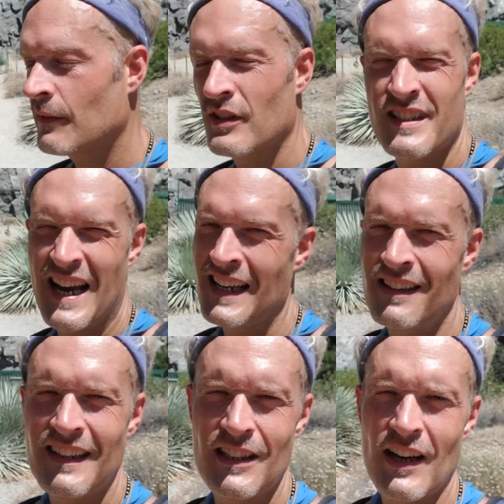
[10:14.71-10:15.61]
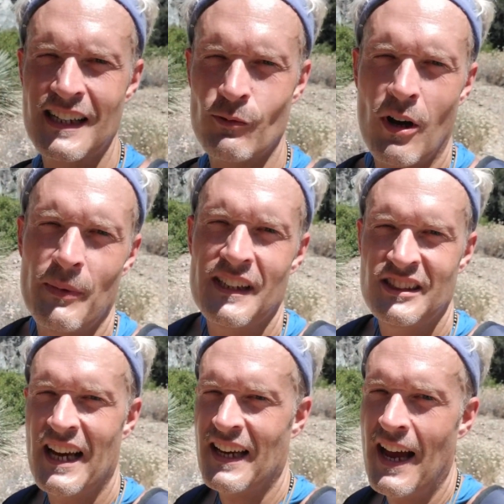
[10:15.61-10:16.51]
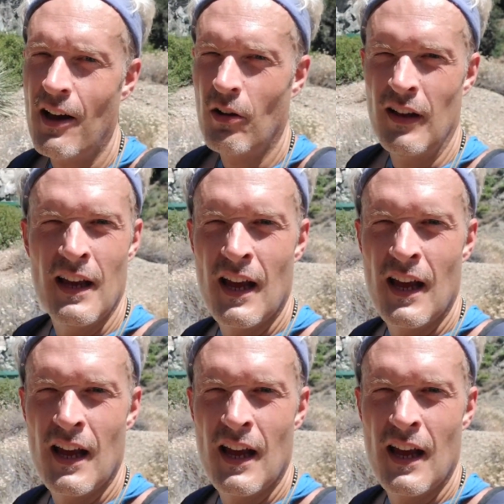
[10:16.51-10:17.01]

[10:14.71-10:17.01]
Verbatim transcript: If there's anything you guys want me to check out,